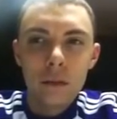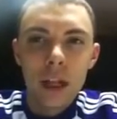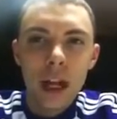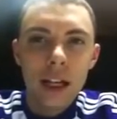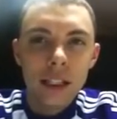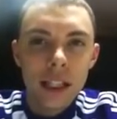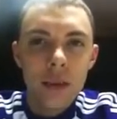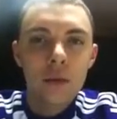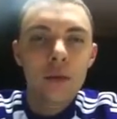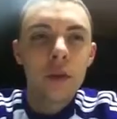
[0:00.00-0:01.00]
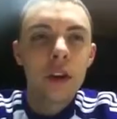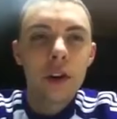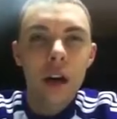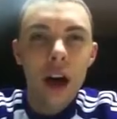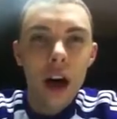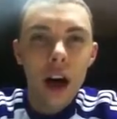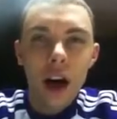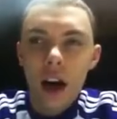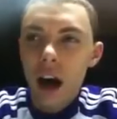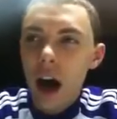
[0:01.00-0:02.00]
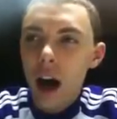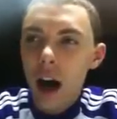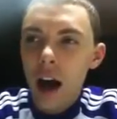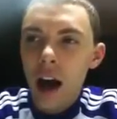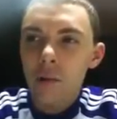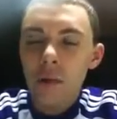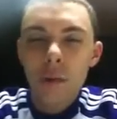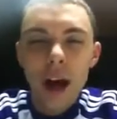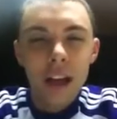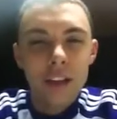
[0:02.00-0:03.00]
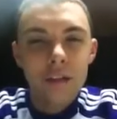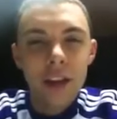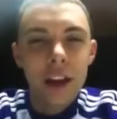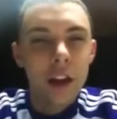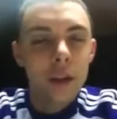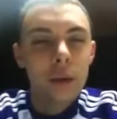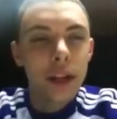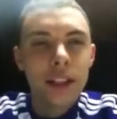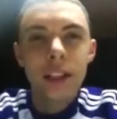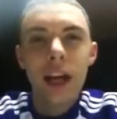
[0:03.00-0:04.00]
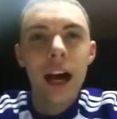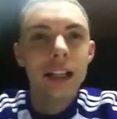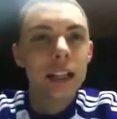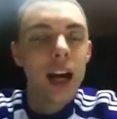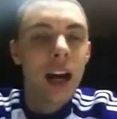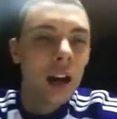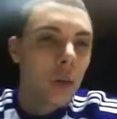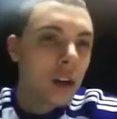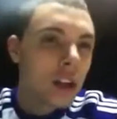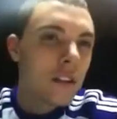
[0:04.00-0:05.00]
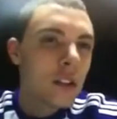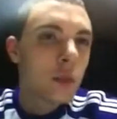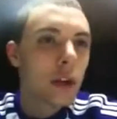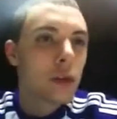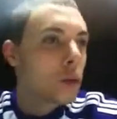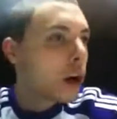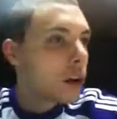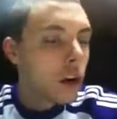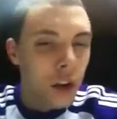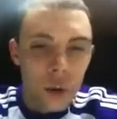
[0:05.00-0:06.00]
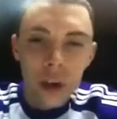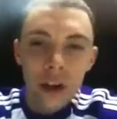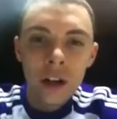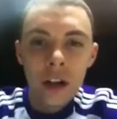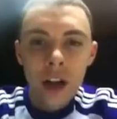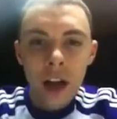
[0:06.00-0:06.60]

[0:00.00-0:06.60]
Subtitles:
like I said before, you know, I've been back in the faith. I repented. I asked God, I don't want to live this way no more. I know your will.